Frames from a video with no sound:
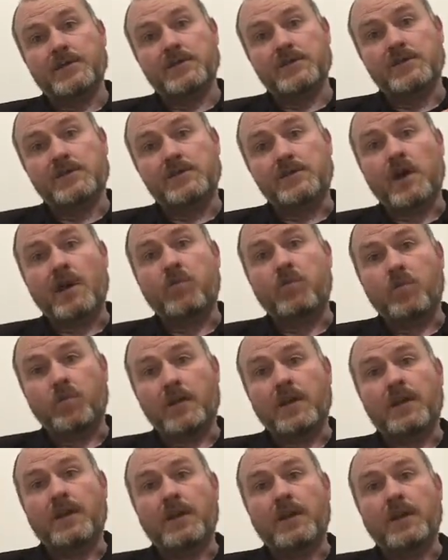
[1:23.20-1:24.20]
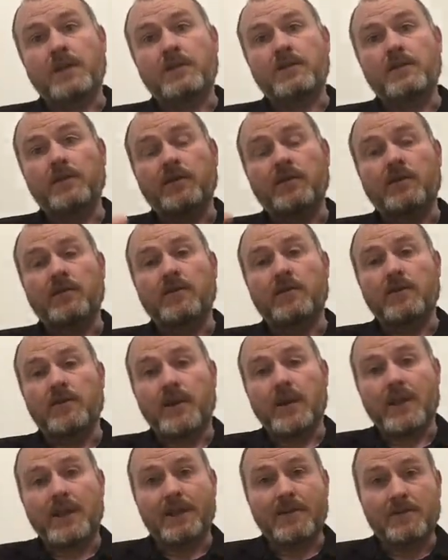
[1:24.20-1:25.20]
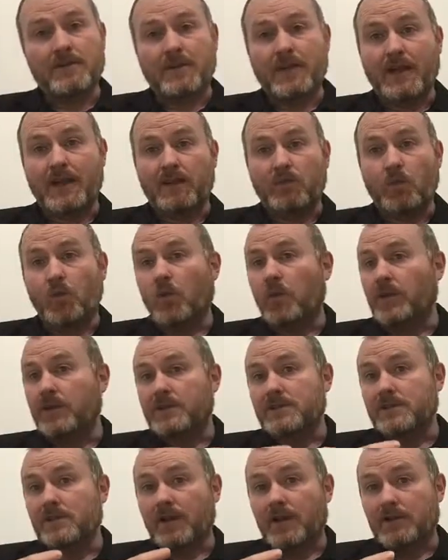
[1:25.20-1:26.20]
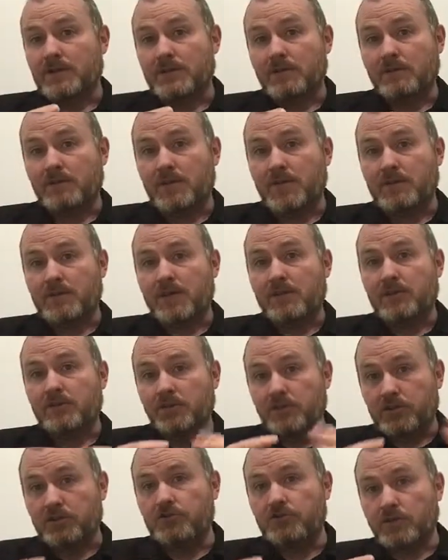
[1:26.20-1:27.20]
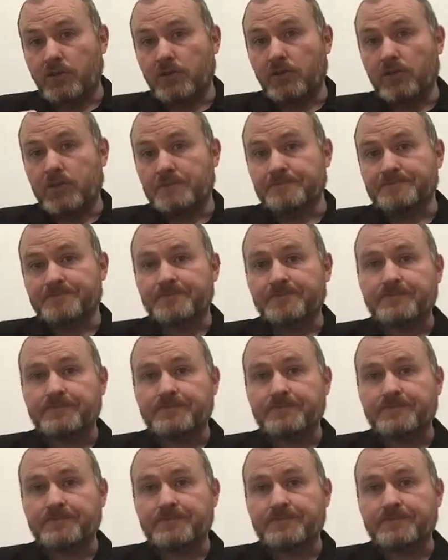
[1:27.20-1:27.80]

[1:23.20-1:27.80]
stop working, or you get a warning sign or something like that on your controller,